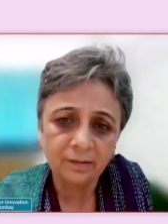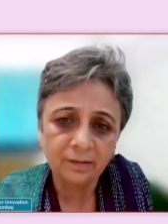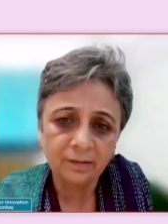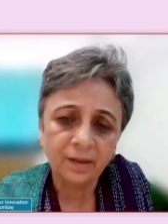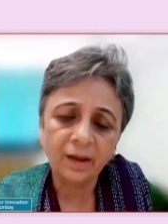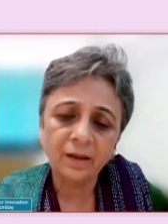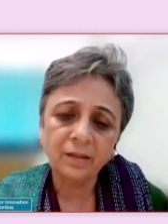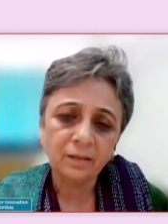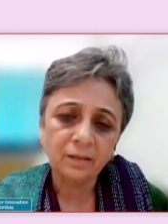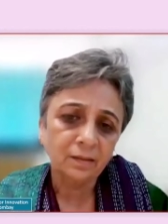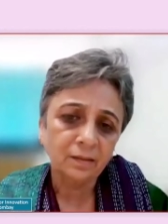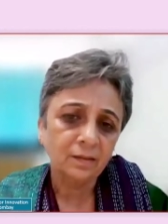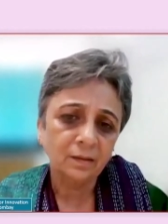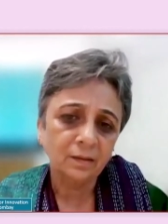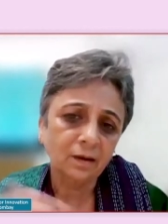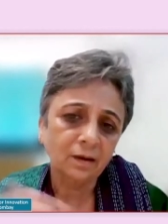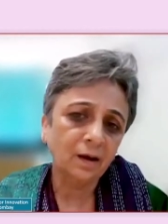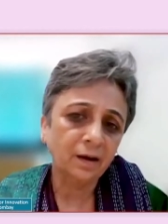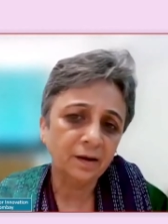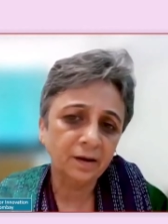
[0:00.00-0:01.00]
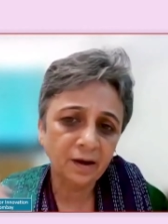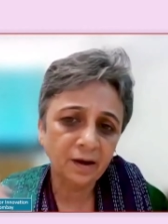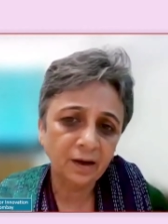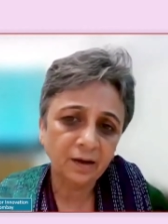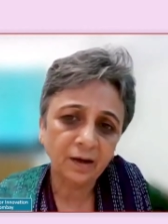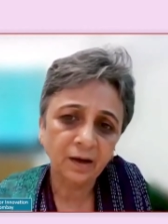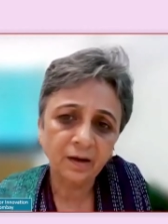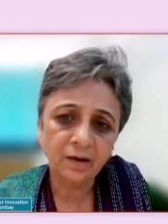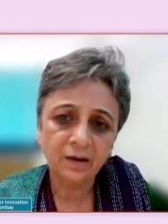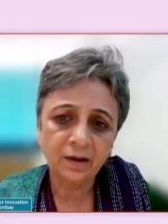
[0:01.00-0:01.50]
Then a
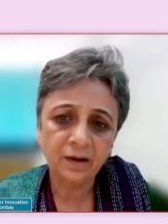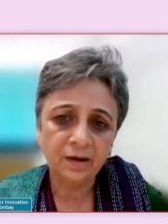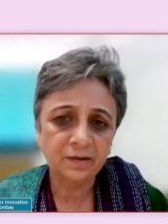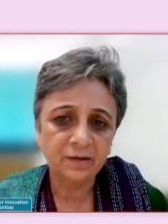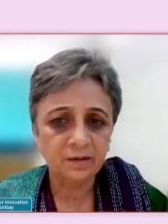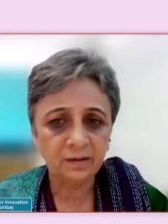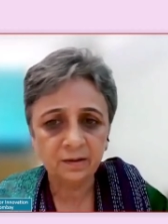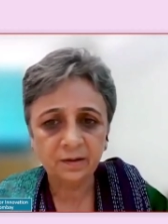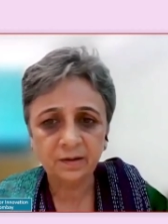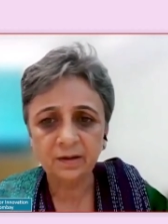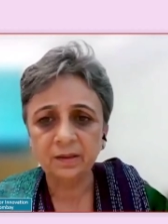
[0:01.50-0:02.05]
decade later